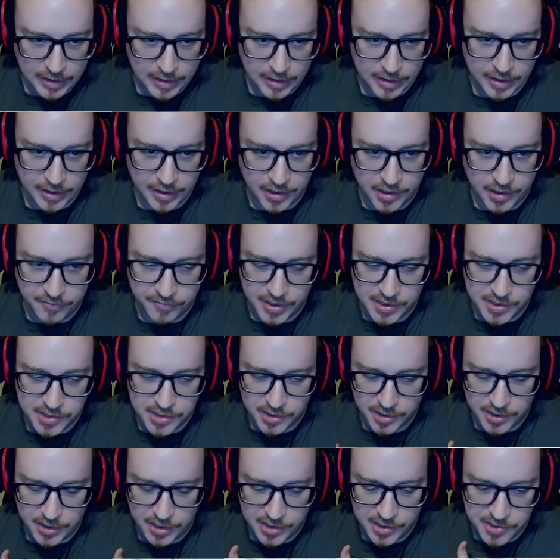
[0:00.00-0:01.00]
And if that's the
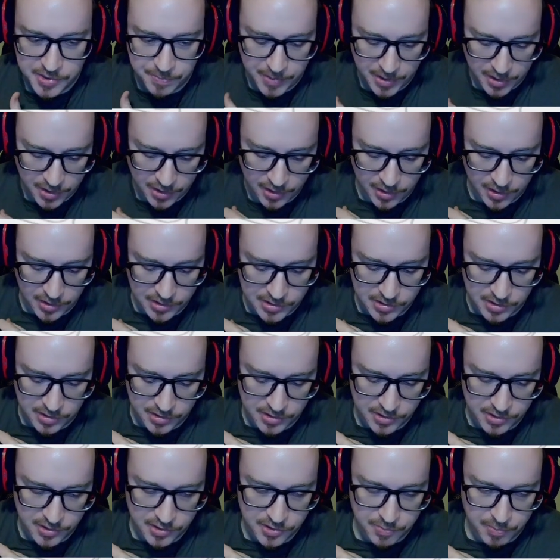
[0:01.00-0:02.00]
case, my 6
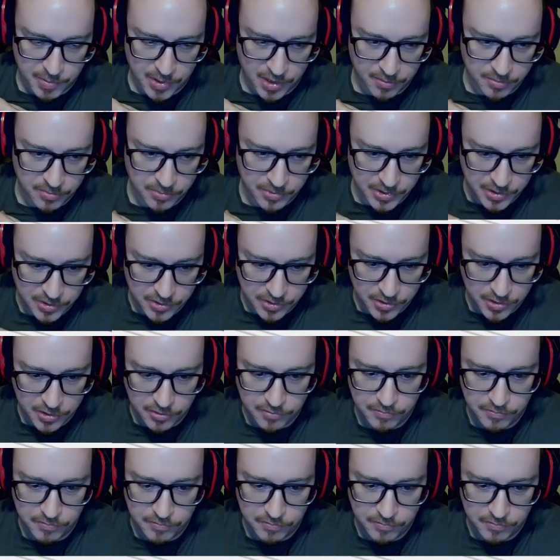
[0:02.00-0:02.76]
is probably good.